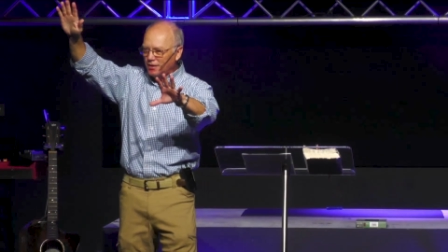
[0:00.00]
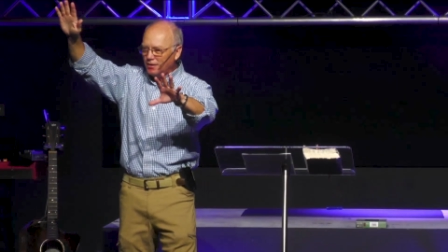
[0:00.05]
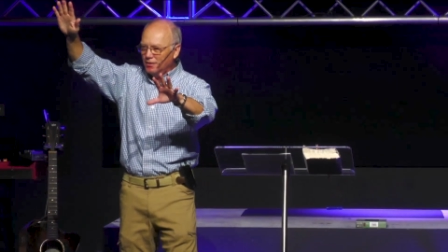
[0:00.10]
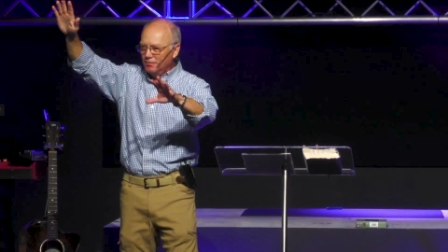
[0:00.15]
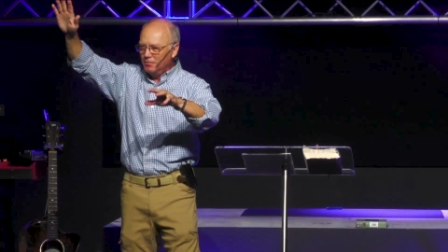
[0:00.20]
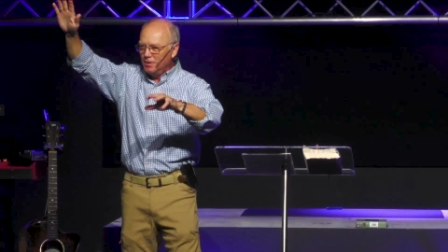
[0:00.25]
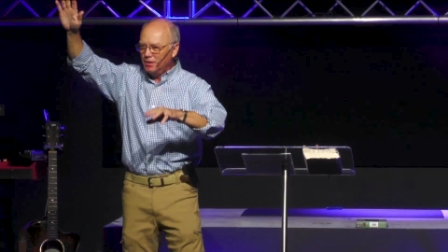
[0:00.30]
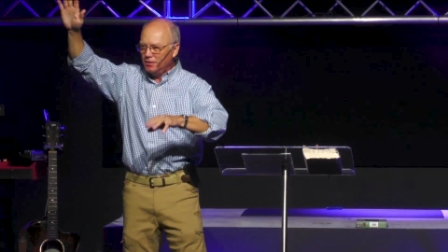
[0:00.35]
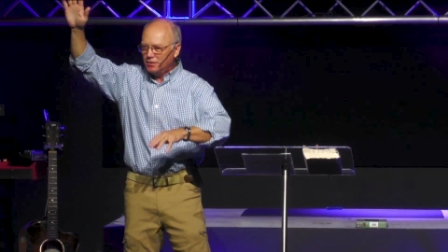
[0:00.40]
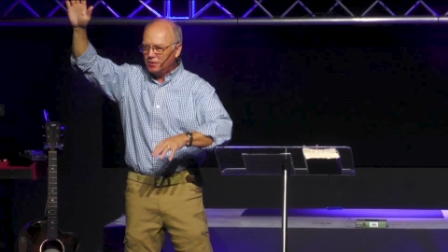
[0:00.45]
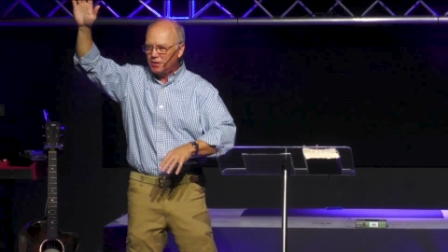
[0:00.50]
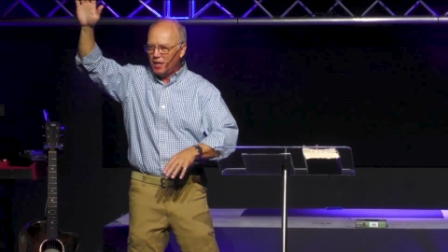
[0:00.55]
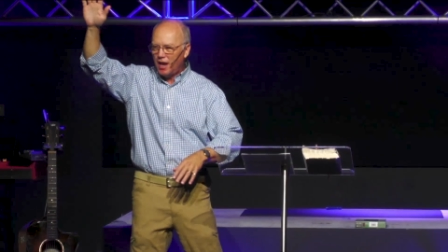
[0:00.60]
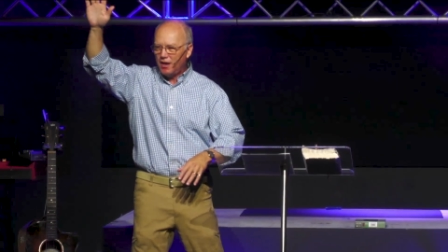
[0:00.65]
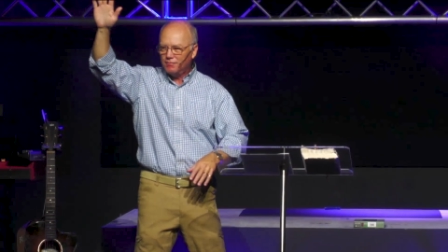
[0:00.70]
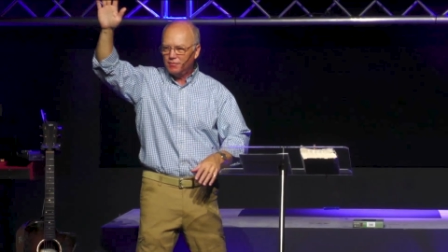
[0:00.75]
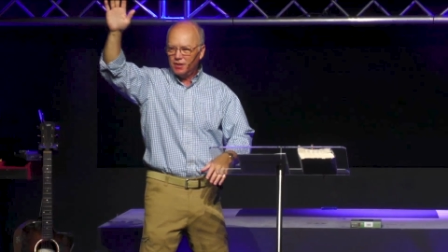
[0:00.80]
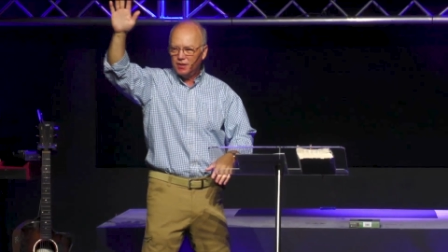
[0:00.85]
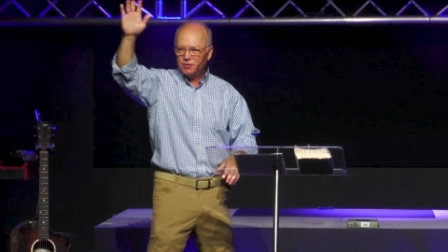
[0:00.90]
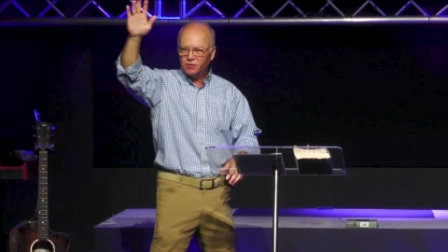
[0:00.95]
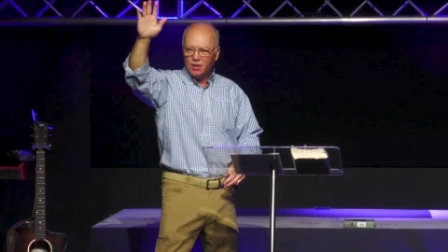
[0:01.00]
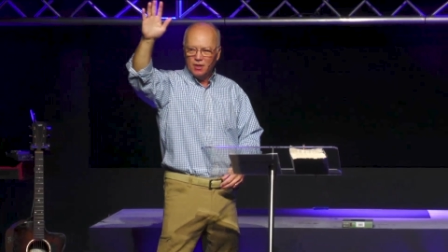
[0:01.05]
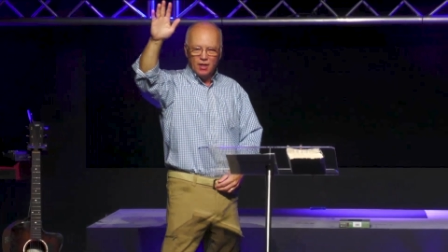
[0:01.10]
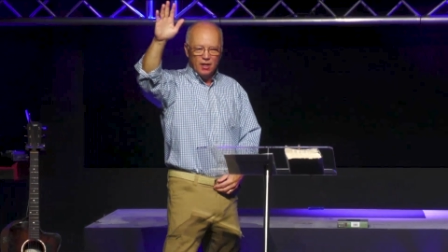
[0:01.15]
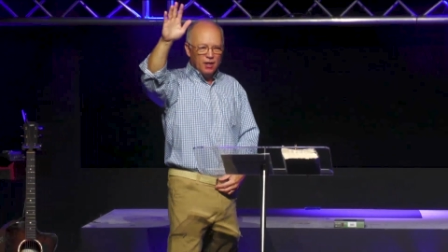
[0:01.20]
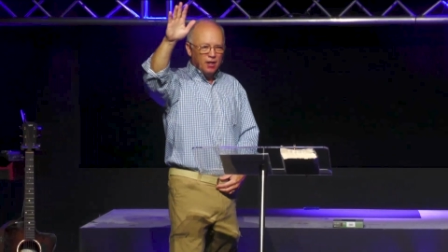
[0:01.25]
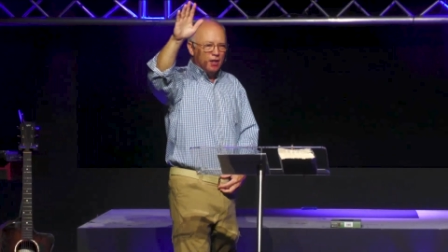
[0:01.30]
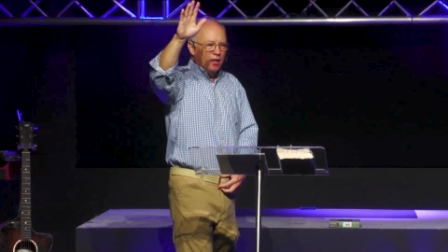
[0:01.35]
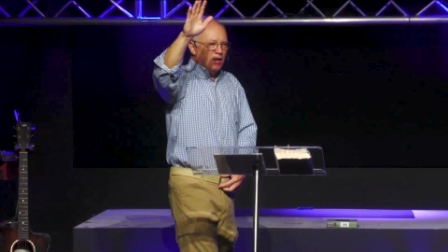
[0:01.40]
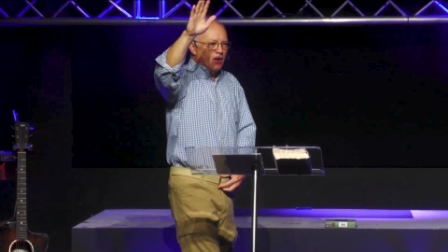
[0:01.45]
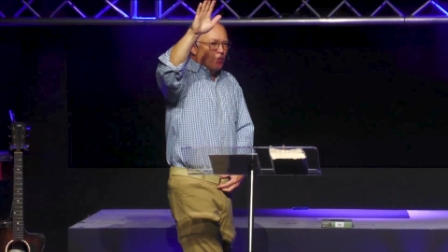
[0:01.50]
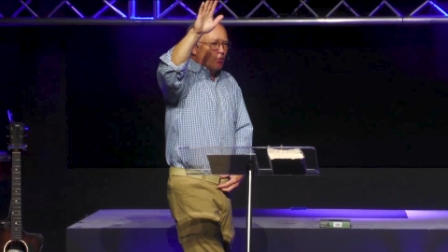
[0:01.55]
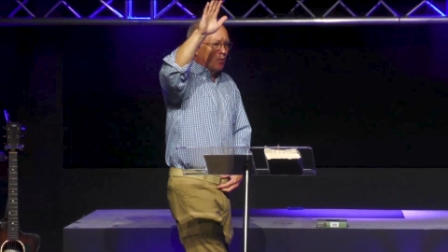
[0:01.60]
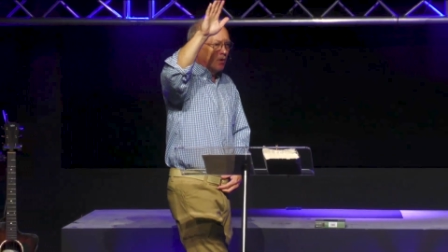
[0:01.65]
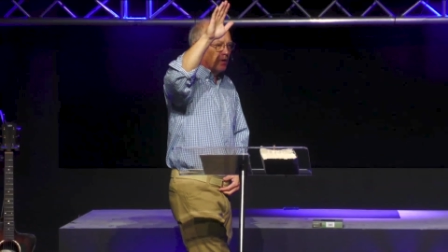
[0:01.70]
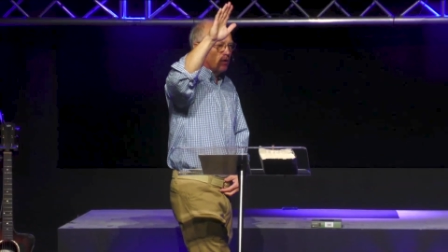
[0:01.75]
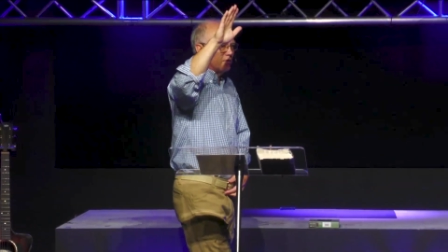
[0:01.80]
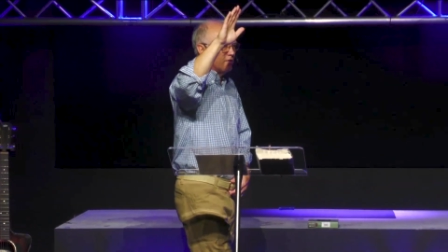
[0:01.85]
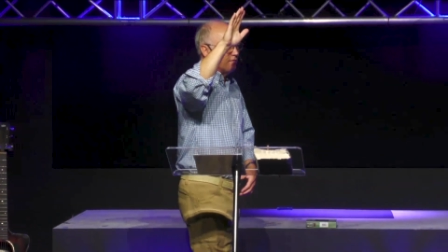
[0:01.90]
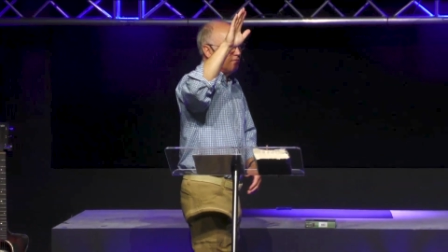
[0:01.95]
the mid-70s. One
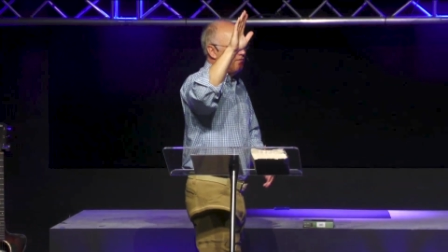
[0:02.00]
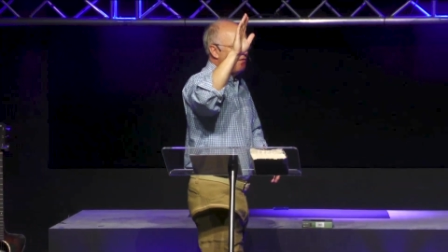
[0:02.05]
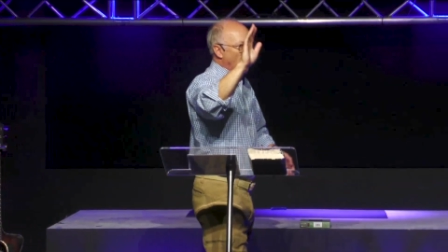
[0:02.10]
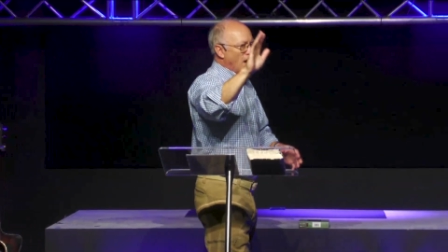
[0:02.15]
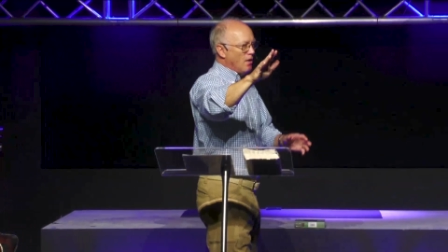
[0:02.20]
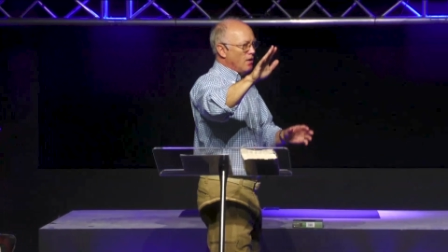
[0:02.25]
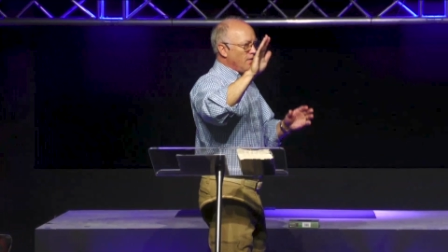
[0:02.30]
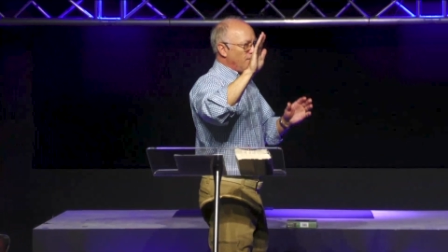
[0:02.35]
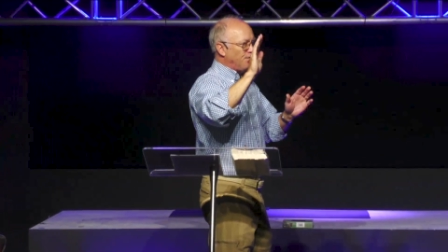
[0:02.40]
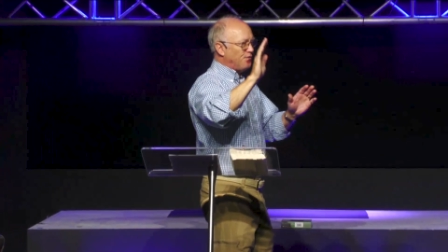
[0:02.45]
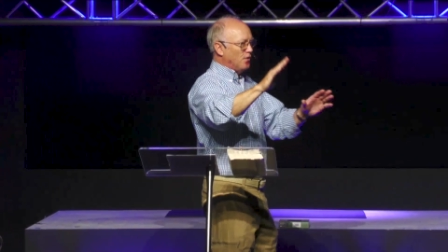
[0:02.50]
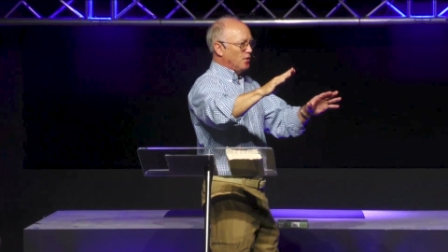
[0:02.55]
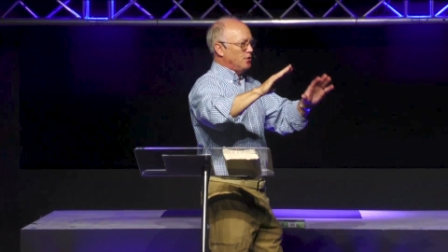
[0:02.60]
of the very first